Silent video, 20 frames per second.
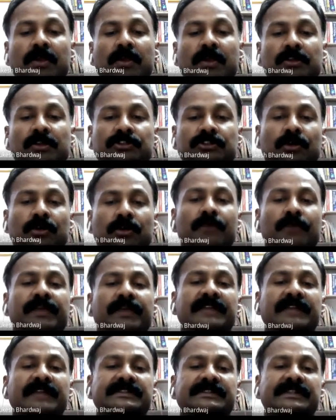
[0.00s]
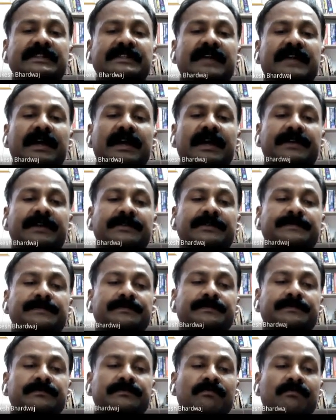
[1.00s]
So we can say that
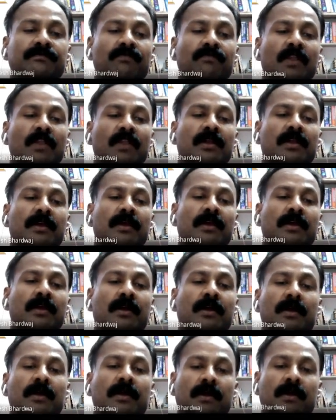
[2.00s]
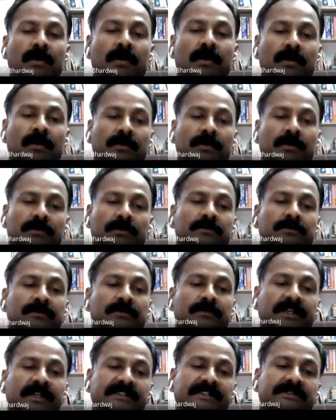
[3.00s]
uh,
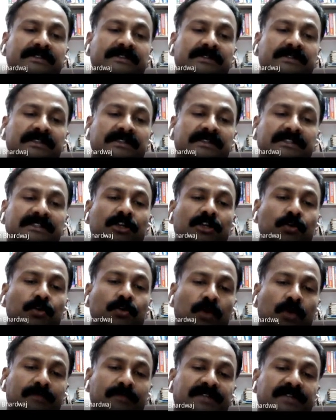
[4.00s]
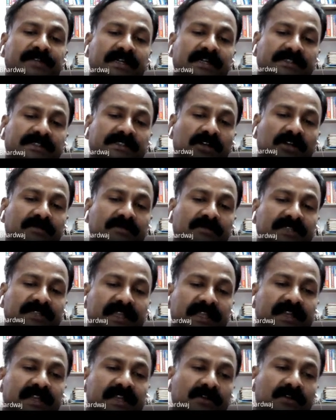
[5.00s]
let us consider two objects, object
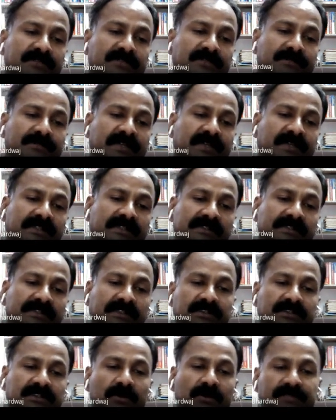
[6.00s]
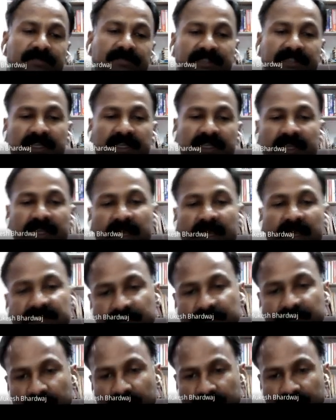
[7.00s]
A and object B. Such object A has
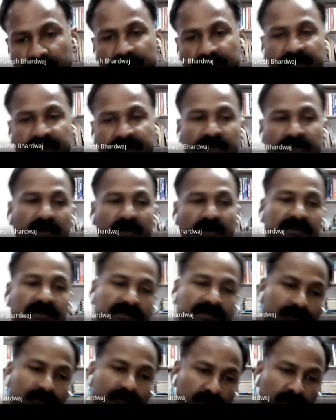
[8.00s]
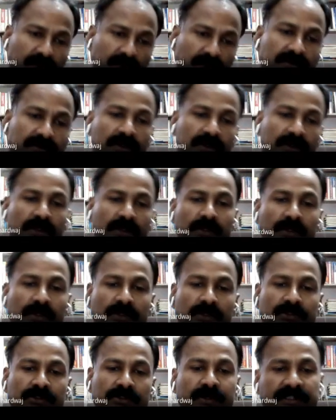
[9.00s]
equal number of electrons and protons,
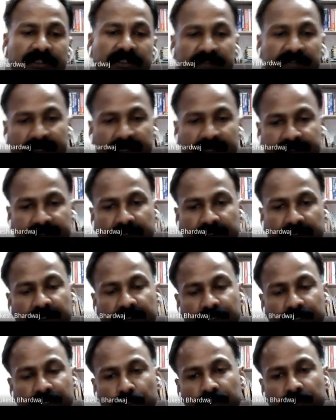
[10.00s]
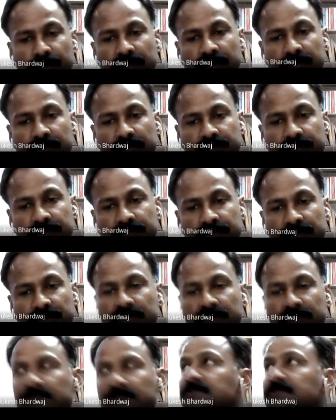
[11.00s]
so it is electrically neutral.
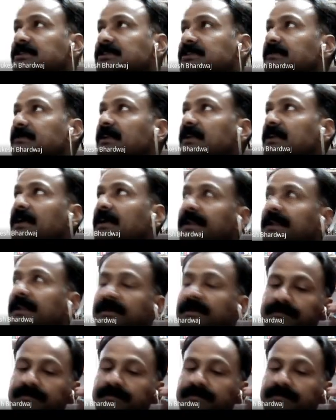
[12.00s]
Similarly,